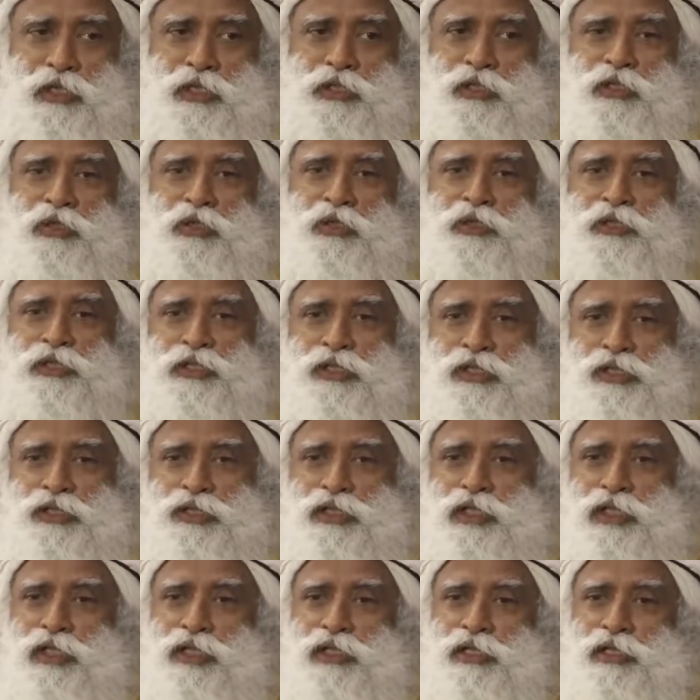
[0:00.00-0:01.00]
Those are the
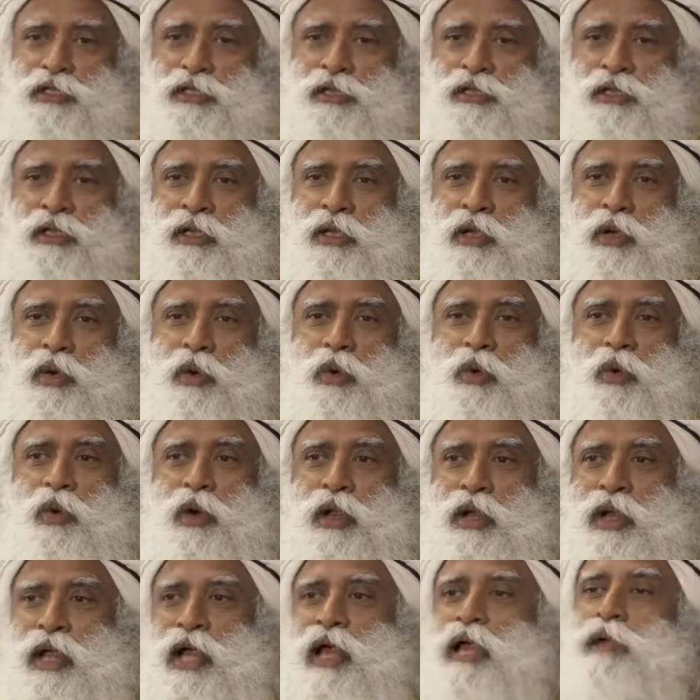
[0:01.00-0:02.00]
children who
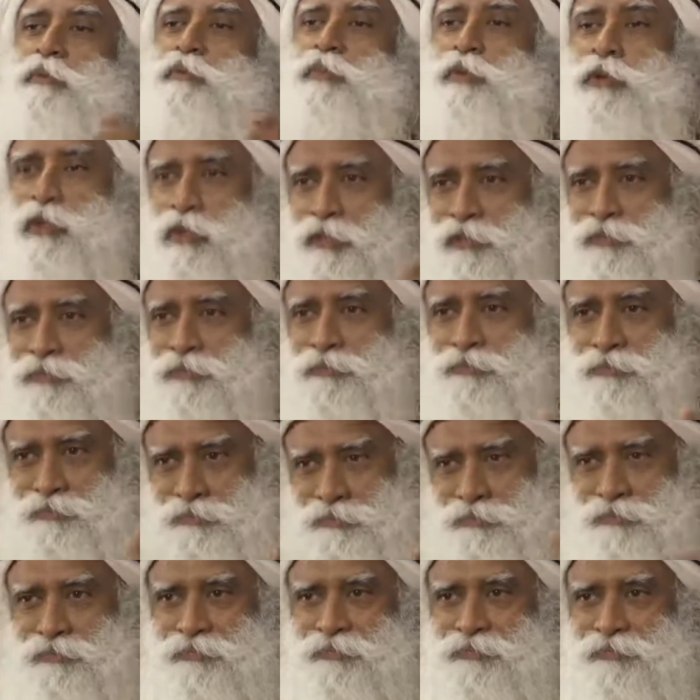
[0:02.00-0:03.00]
are hyper,
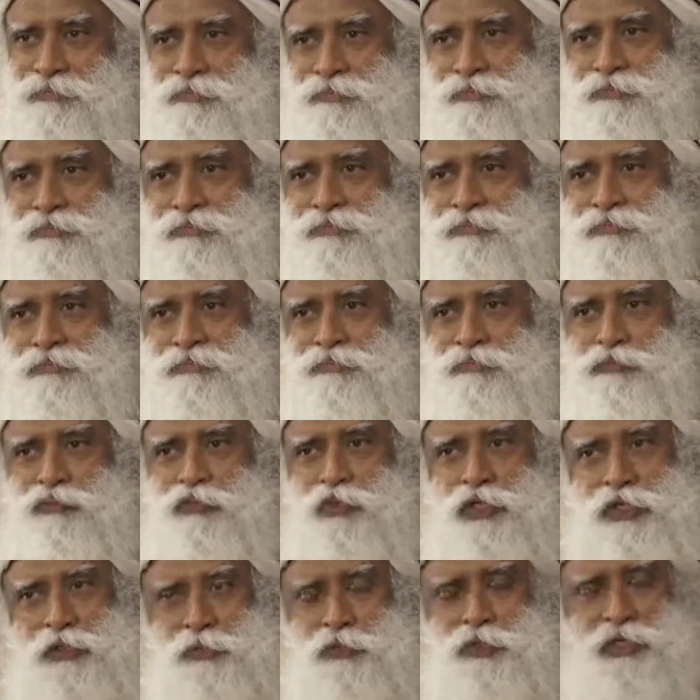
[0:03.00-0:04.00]

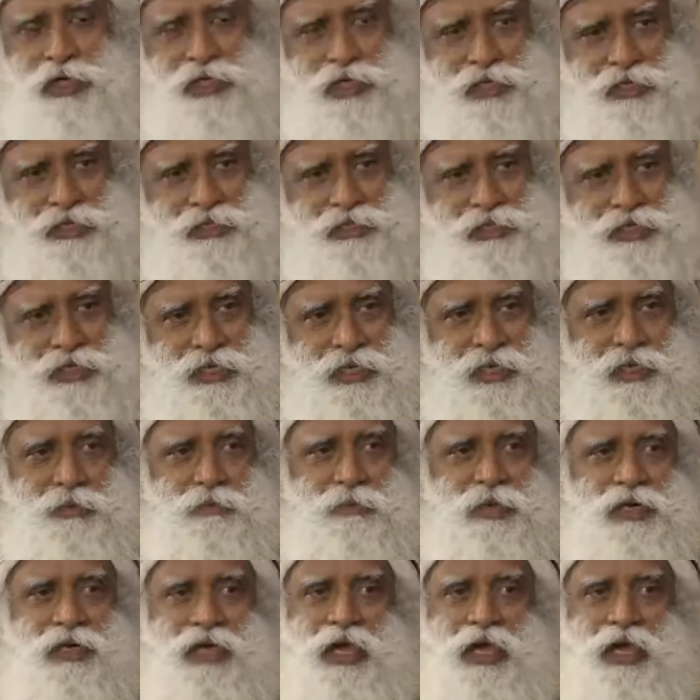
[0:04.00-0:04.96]
very brilliant, but